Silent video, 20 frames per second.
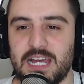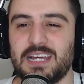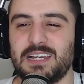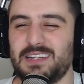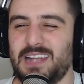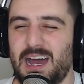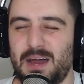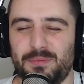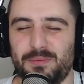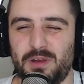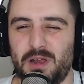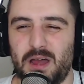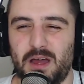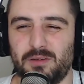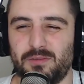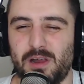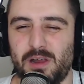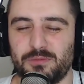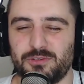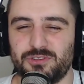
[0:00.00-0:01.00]
Nah,
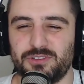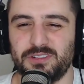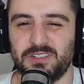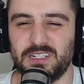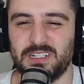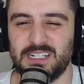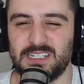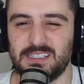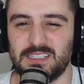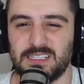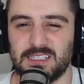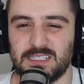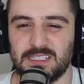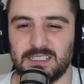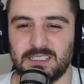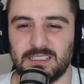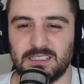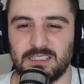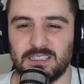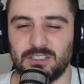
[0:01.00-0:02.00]
Real Madrid, easy.
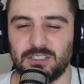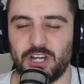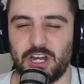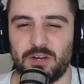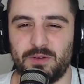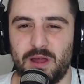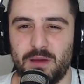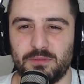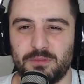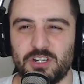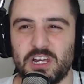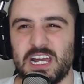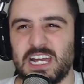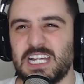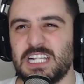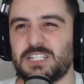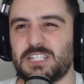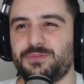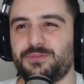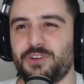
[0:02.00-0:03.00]
He'll go to Real Madrid.
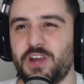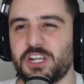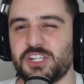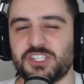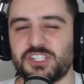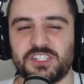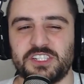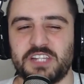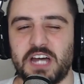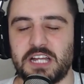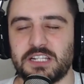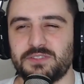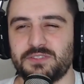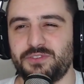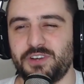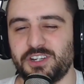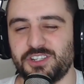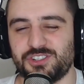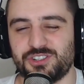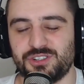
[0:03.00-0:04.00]
He's French. Zidane's
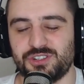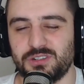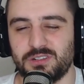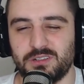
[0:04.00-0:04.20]
French.